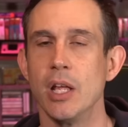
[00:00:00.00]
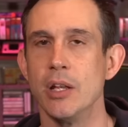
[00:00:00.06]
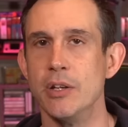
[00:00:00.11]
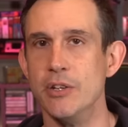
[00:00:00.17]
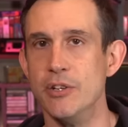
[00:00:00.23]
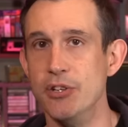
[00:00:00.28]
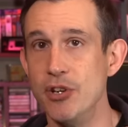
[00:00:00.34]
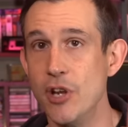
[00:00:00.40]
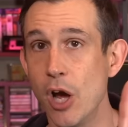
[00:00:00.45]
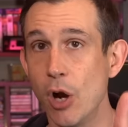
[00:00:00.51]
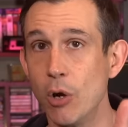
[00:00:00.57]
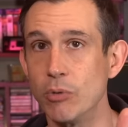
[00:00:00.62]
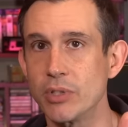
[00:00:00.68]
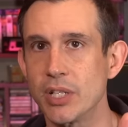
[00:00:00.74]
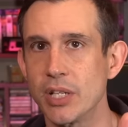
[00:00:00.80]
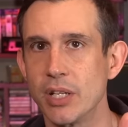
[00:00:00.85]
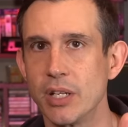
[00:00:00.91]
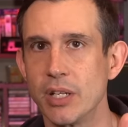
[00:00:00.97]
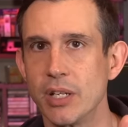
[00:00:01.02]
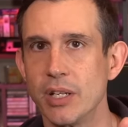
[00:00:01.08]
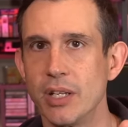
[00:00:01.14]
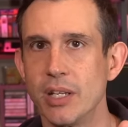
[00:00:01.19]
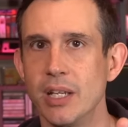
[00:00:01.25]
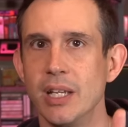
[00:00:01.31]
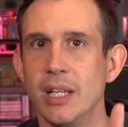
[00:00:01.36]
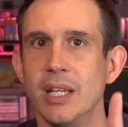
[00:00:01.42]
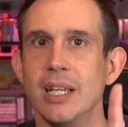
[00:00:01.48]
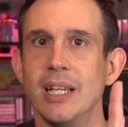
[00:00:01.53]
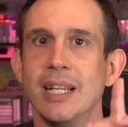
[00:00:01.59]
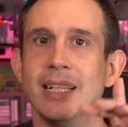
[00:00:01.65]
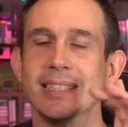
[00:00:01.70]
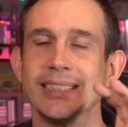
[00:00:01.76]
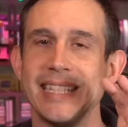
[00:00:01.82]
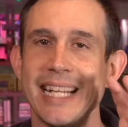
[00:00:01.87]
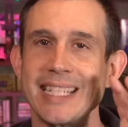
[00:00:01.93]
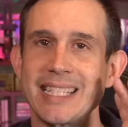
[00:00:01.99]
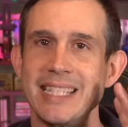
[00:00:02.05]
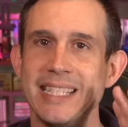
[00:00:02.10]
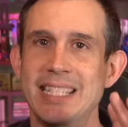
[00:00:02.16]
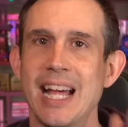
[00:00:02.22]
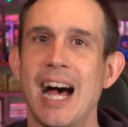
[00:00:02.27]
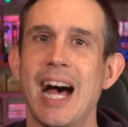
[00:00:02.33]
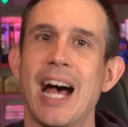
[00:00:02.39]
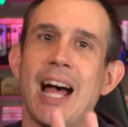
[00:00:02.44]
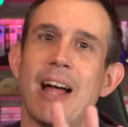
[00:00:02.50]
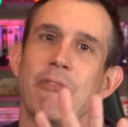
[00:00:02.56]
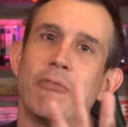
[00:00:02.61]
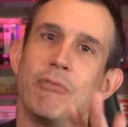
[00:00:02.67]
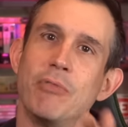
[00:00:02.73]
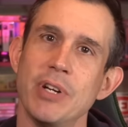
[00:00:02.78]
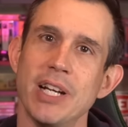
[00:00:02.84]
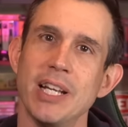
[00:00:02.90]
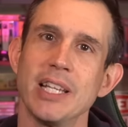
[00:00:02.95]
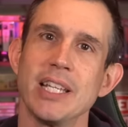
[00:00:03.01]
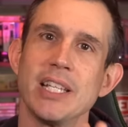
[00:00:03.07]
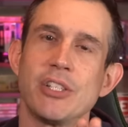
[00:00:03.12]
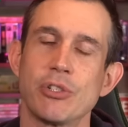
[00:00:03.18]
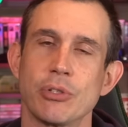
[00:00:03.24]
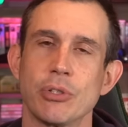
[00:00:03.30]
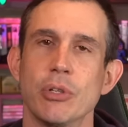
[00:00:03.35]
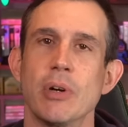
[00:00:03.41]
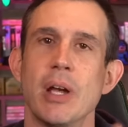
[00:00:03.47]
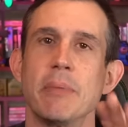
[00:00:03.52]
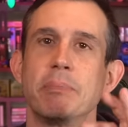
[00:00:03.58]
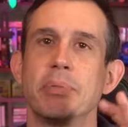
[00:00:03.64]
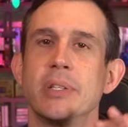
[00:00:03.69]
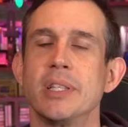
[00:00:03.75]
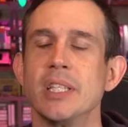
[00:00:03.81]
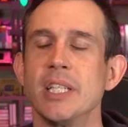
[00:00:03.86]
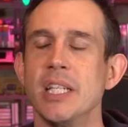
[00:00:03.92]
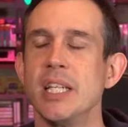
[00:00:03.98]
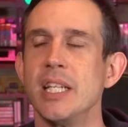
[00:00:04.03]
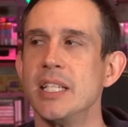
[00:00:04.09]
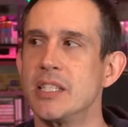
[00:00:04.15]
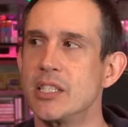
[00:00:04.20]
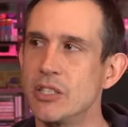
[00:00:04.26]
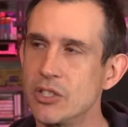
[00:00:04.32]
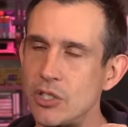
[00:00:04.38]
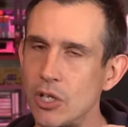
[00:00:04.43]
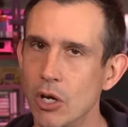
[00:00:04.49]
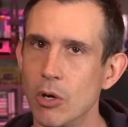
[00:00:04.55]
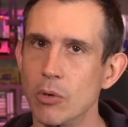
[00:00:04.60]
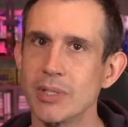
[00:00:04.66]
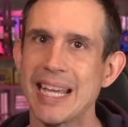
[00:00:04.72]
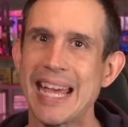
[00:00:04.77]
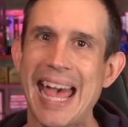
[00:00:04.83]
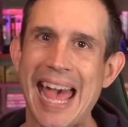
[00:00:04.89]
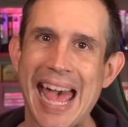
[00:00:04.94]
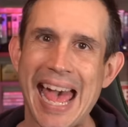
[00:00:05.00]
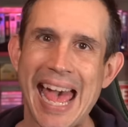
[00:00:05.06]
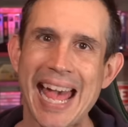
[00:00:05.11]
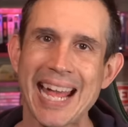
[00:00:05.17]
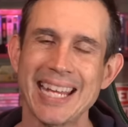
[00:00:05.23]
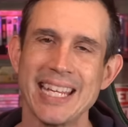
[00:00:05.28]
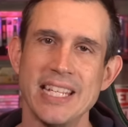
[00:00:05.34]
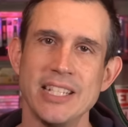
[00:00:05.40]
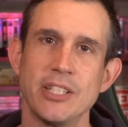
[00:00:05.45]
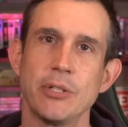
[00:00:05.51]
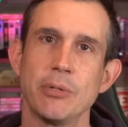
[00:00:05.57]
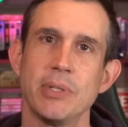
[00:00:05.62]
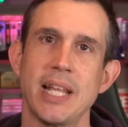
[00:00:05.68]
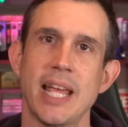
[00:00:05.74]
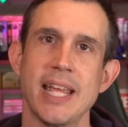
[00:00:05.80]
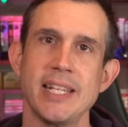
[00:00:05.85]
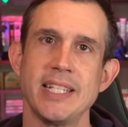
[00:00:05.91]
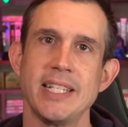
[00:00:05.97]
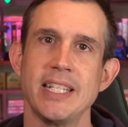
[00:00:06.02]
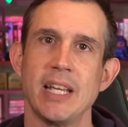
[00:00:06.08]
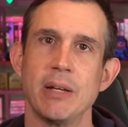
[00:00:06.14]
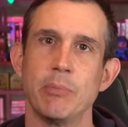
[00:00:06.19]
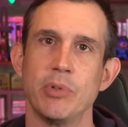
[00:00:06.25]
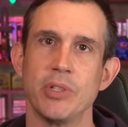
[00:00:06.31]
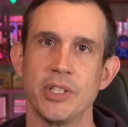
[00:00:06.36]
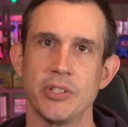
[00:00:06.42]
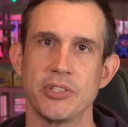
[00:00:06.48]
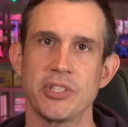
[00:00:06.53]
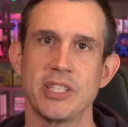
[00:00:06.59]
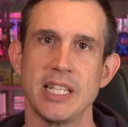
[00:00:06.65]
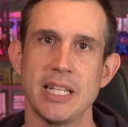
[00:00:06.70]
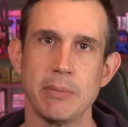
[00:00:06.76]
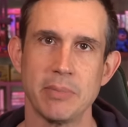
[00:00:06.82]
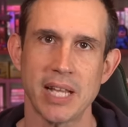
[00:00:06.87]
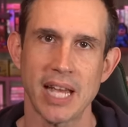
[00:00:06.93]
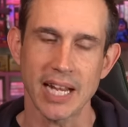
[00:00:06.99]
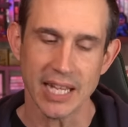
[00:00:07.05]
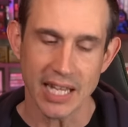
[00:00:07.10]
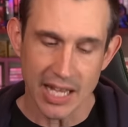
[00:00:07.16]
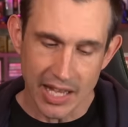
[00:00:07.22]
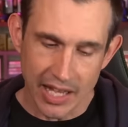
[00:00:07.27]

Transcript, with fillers: Note, that's not really true, and please don't hack into an ATM with your Steam Deck,